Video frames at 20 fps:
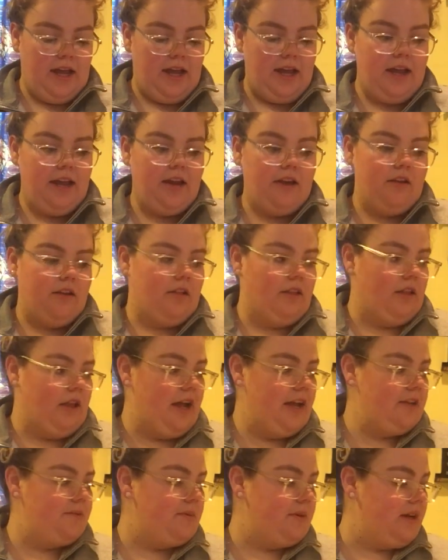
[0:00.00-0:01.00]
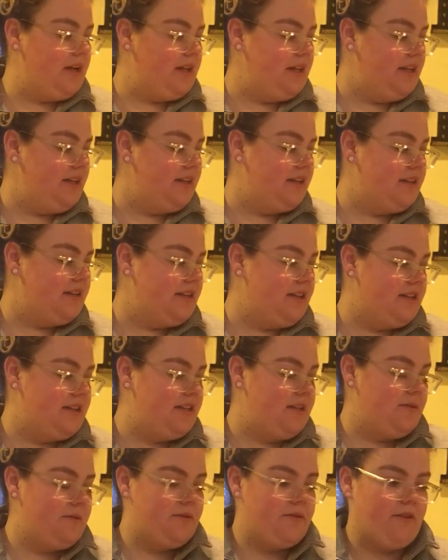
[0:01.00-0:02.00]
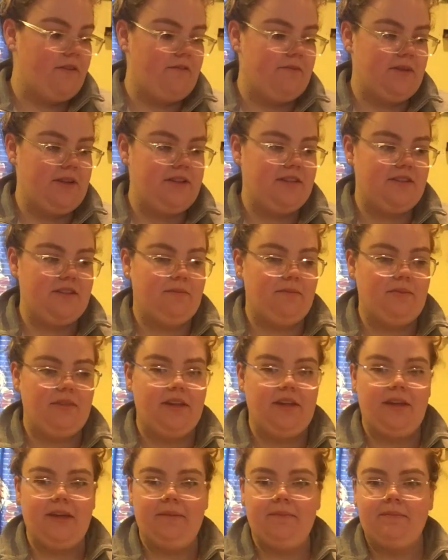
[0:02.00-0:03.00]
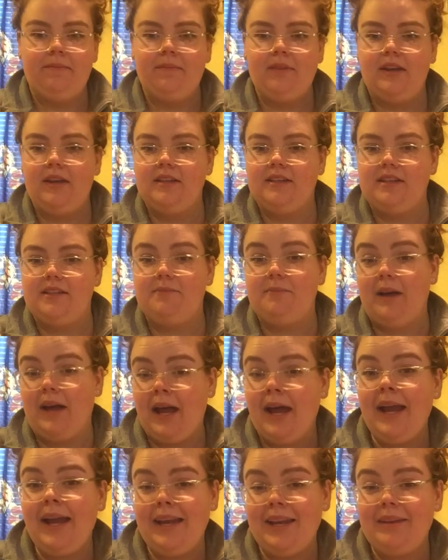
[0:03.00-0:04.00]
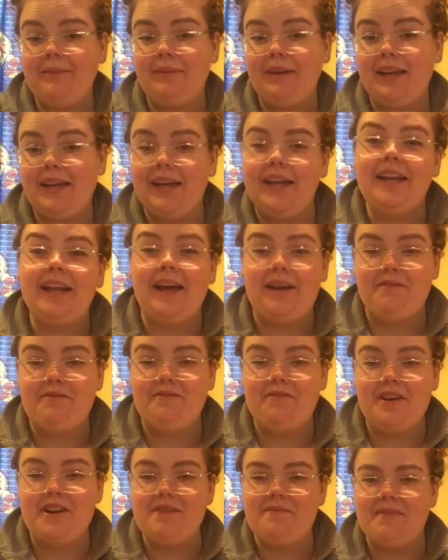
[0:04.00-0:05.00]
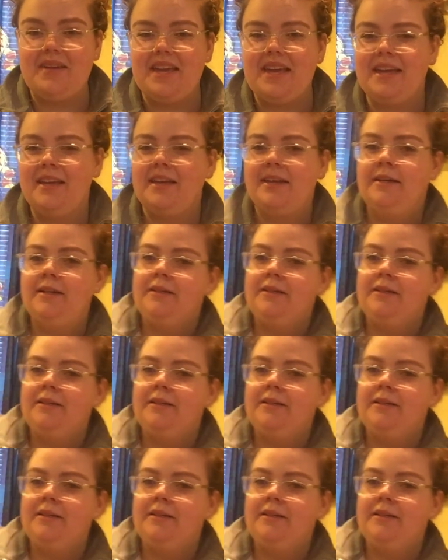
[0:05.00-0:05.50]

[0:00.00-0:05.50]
And last but not least, because I seem to have missed something, because it's behind me and not in front of me.